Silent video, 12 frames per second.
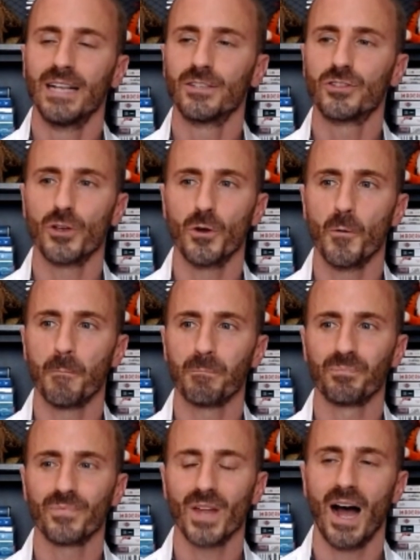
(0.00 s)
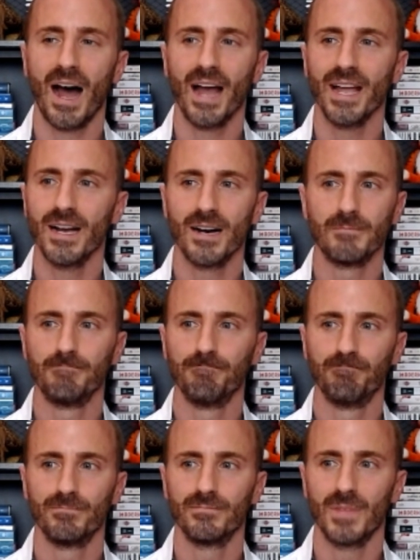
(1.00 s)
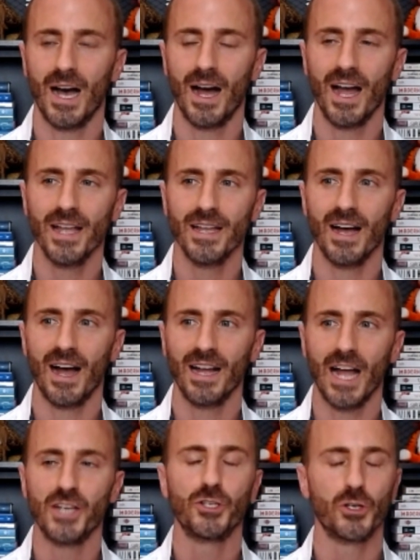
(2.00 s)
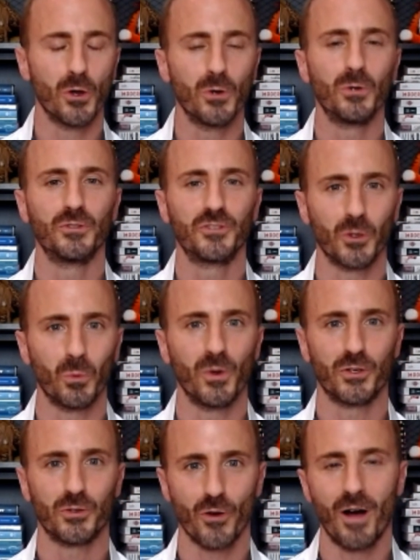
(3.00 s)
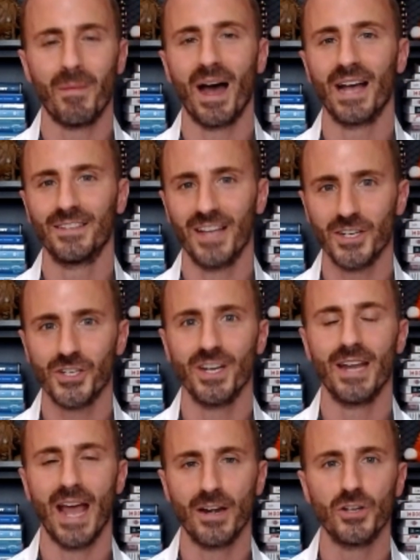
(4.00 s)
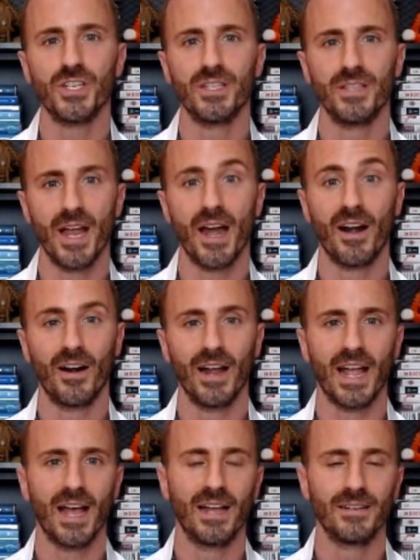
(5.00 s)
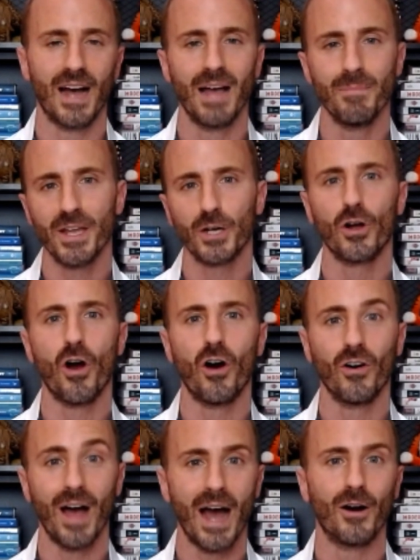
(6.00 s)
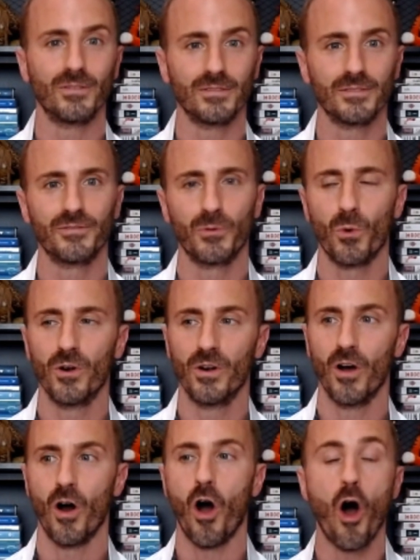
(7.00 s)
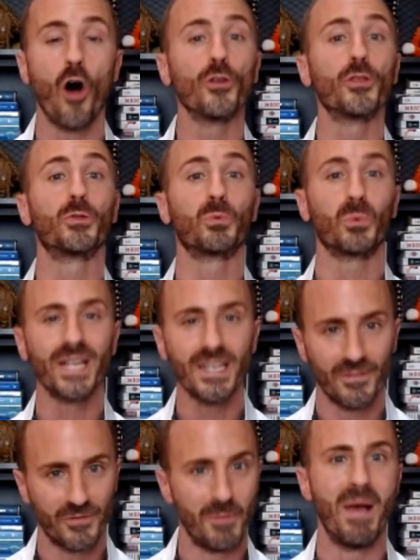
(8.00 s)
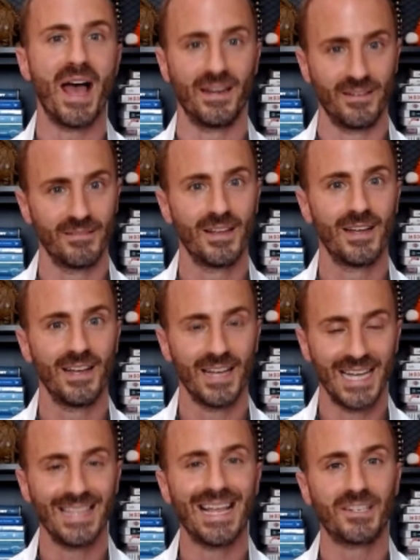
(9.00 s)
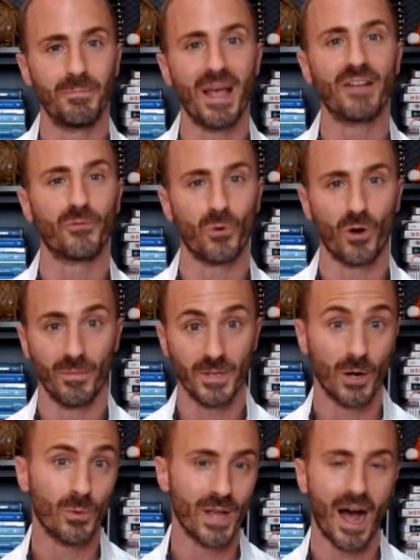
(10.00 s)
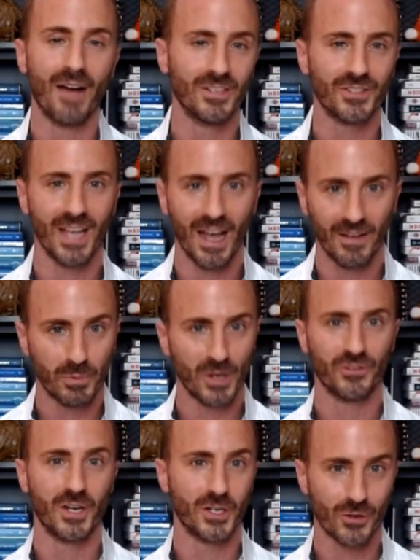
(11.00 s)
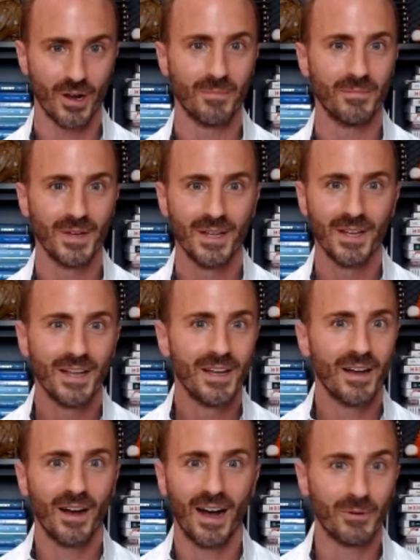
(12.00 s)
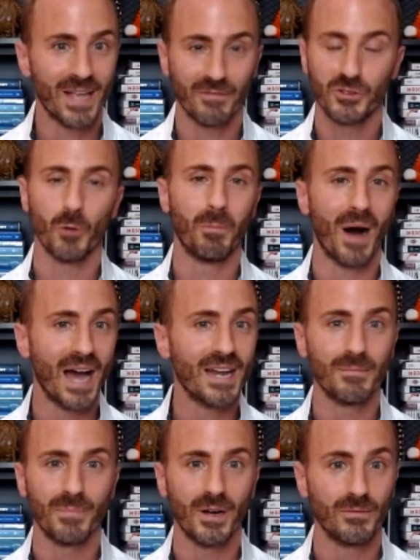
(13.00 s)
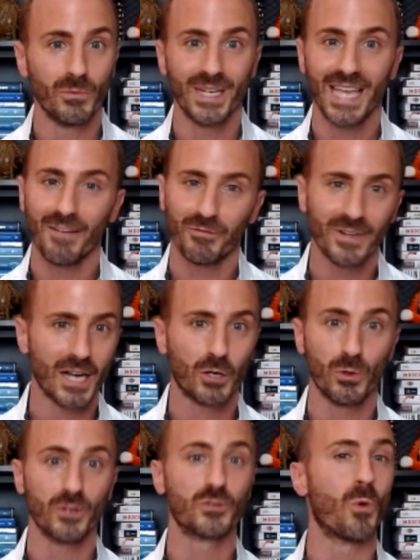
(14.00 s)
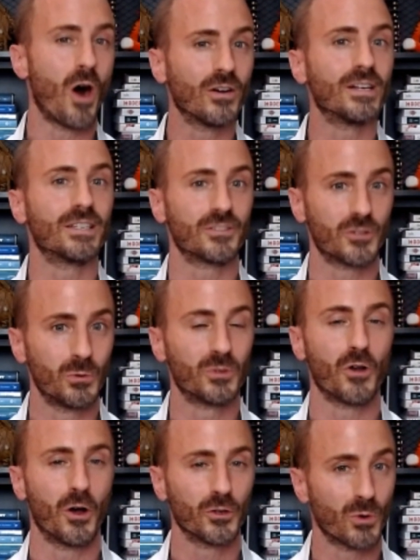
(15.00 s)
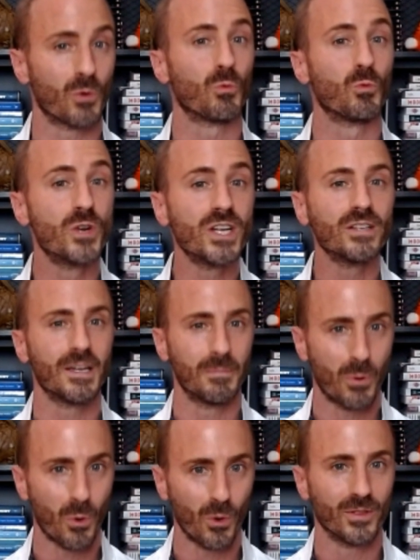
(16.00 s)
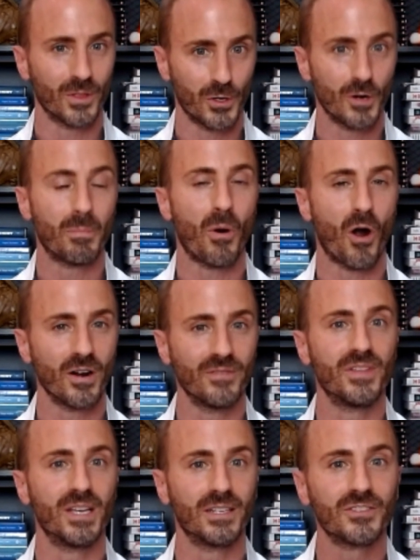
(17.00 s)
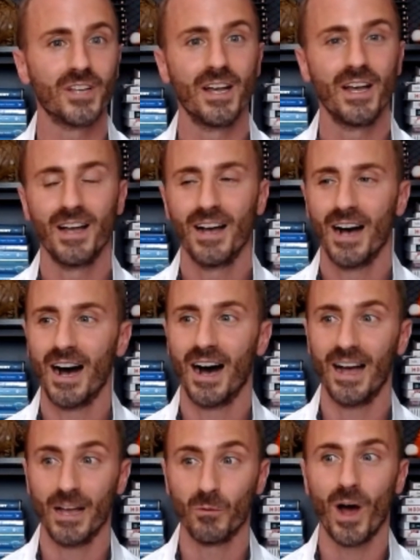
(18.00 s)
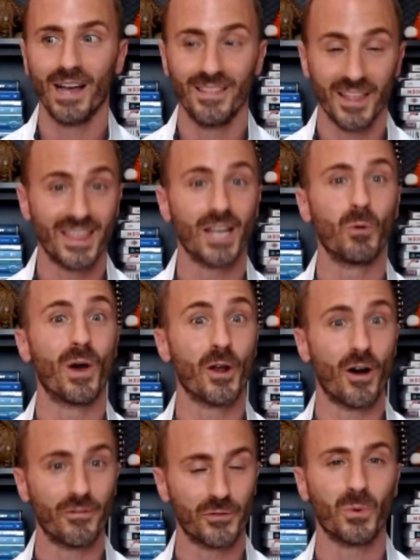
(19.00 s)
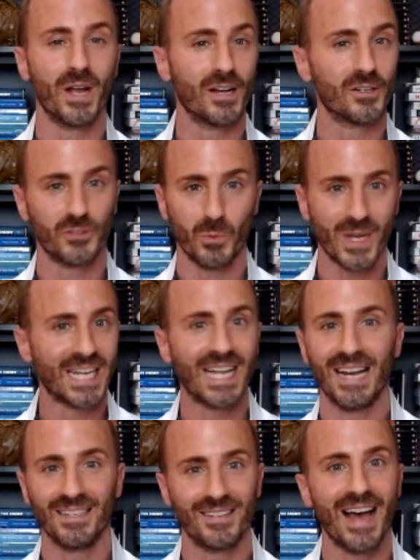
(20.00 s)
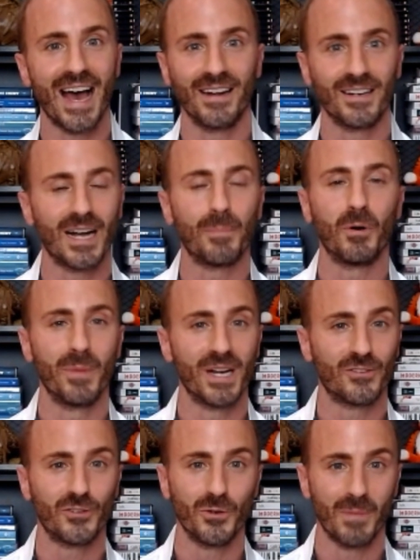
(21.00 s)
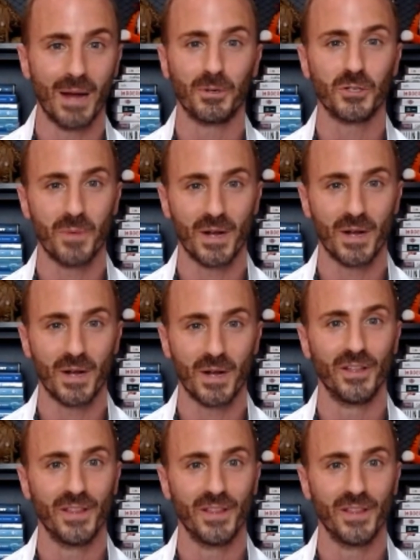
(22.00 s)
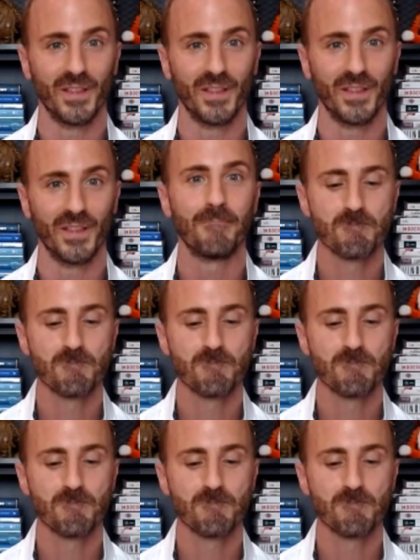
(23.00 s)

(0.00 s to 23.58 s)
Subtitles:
And so I chose to withdraw my attention and energy there, and I made a call out for all 3 of the men in that debate forum. We obviously have President Trump, we have Joe Biden, but we can't forget Chris Wallace, who is also a really important third part of this, and why the thing went off the rails. And we can get into that in a couple minutes too, in my perspective on that.